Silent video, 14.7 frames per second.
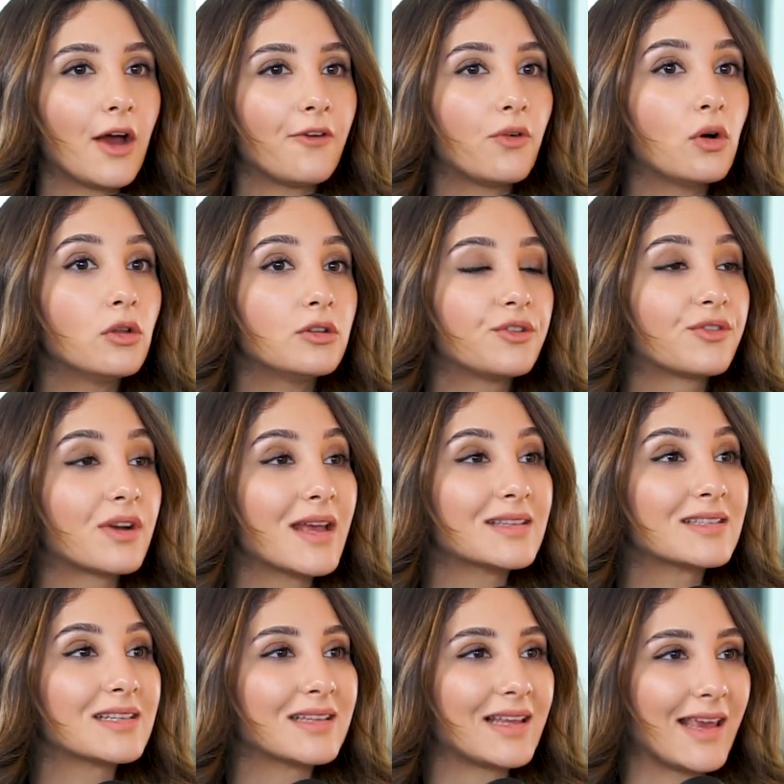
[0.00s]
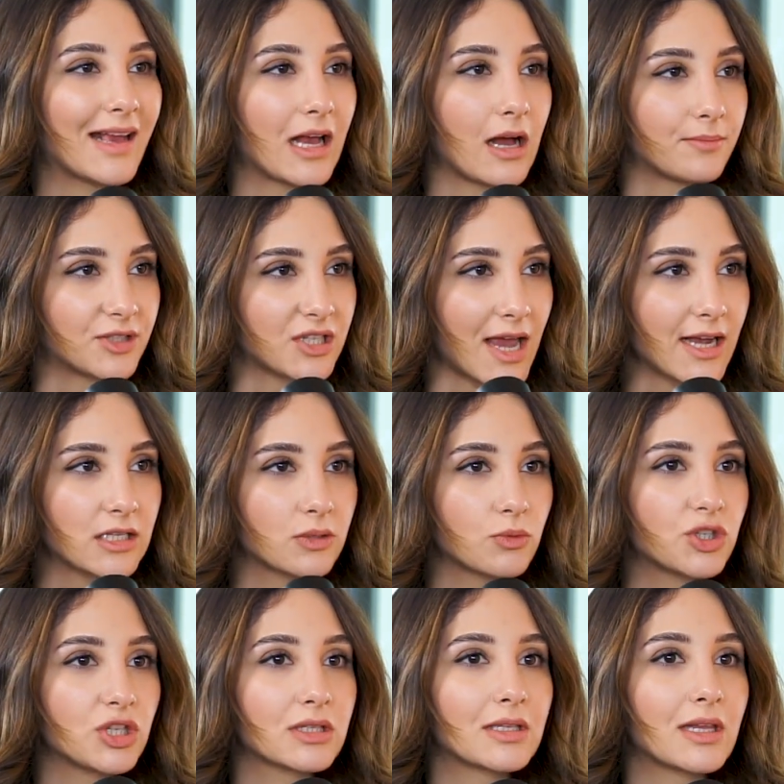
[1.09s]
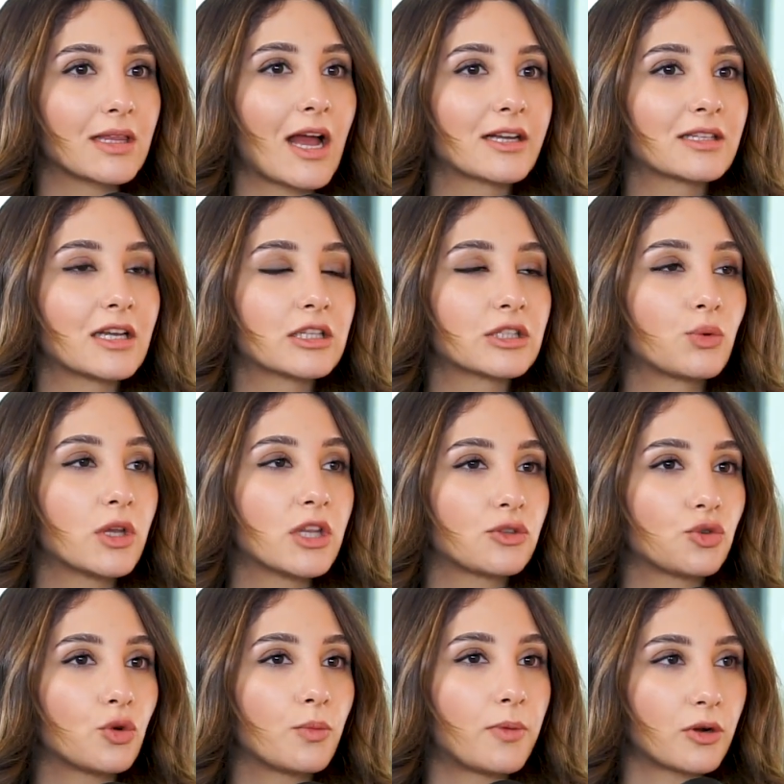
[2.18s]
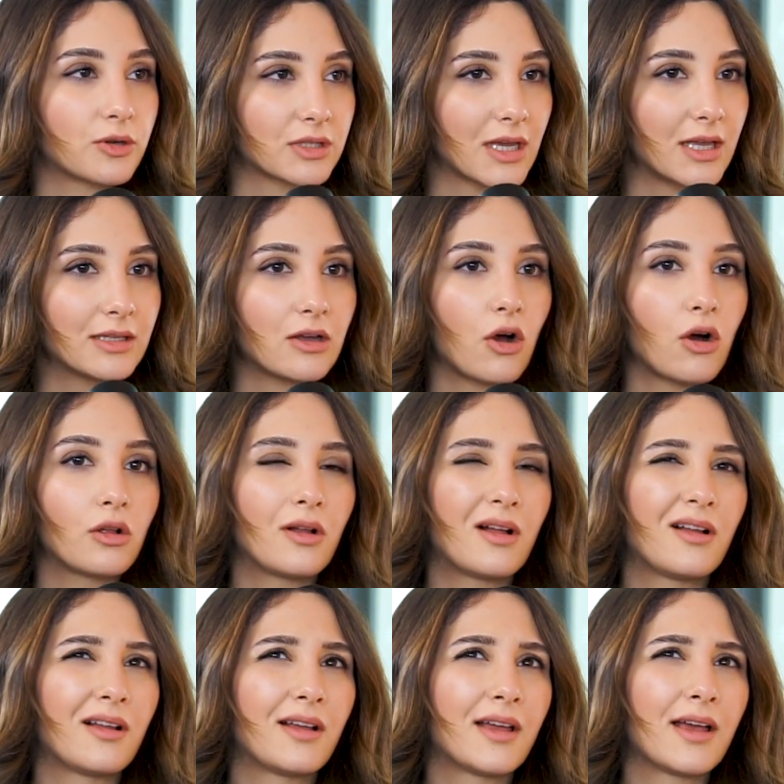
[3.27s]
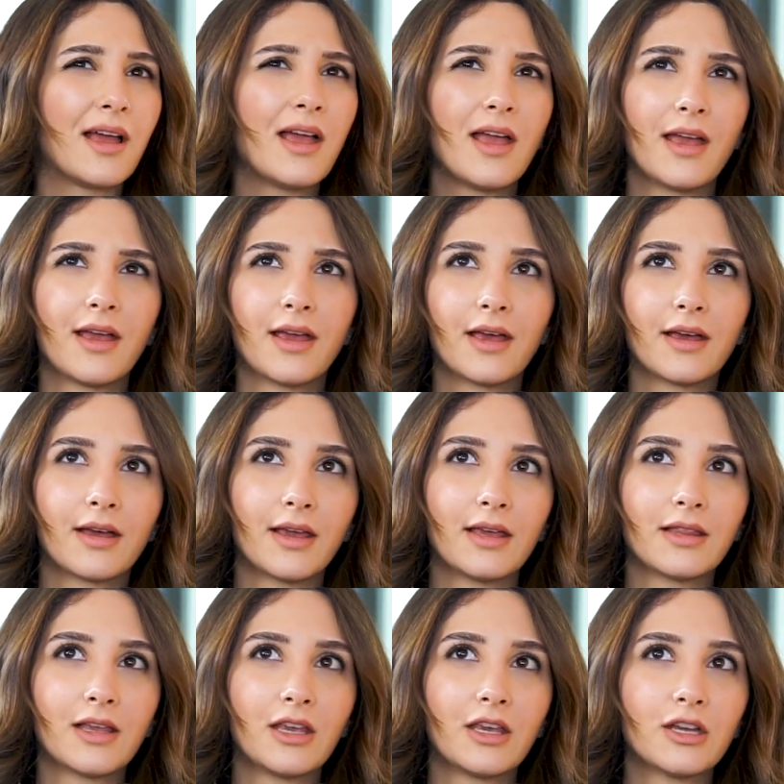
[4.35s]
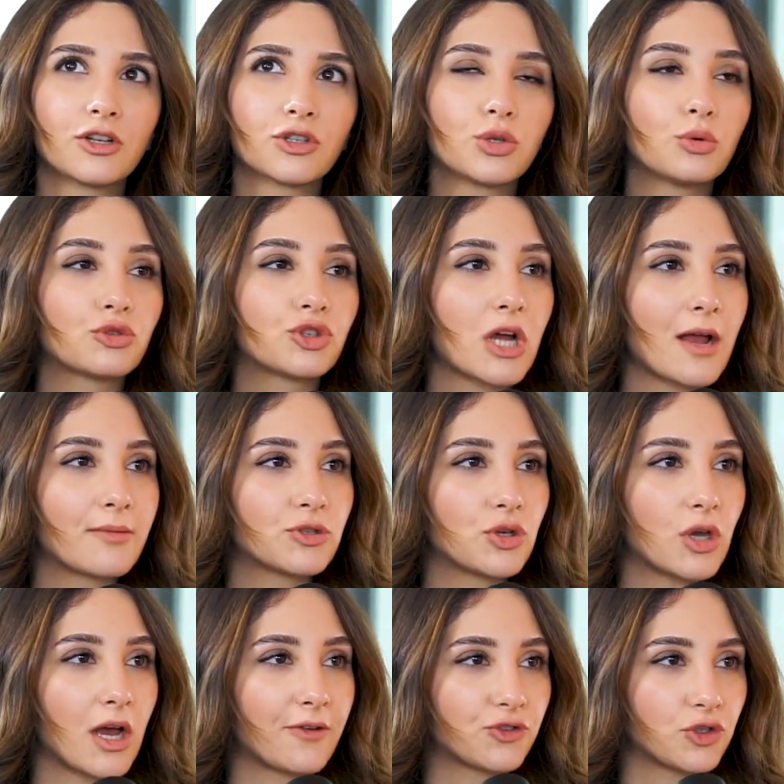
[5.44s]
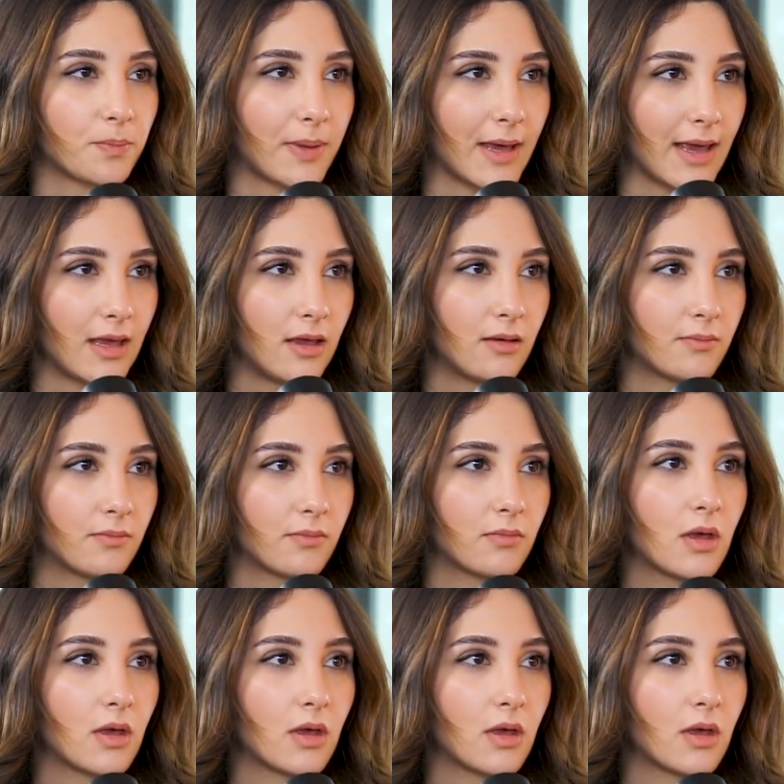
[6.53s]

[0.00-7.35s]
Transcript: you have only rental income tax, which is deducting 22%, or in a year 2 times you have to pay.